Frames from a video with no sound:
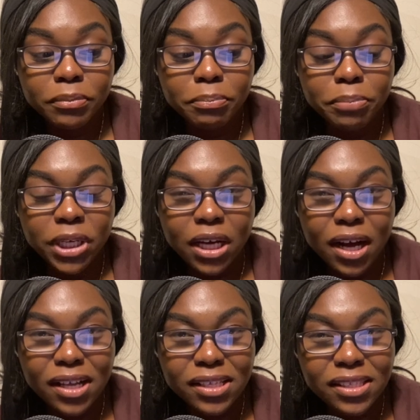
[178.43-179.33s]

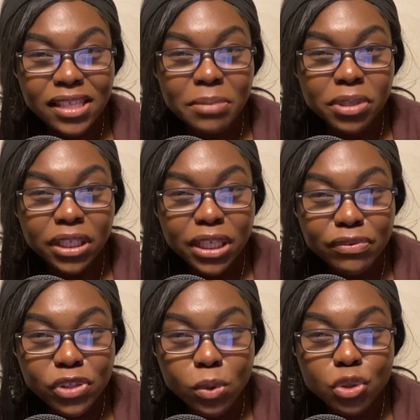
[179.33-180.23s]
because they
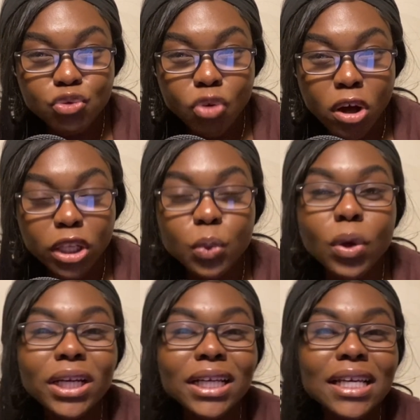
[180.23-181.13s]
believe so strongly.
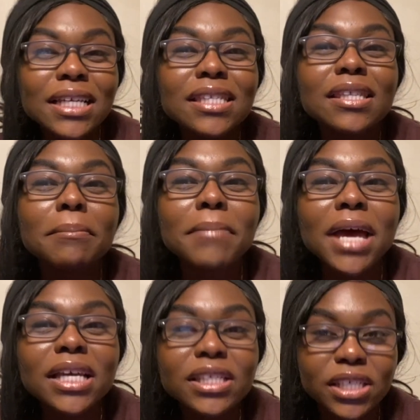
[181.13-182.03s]
What is the
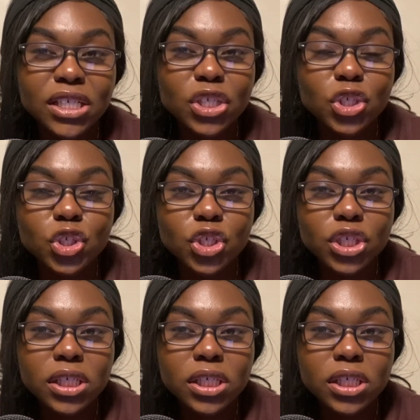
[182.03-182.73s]
message?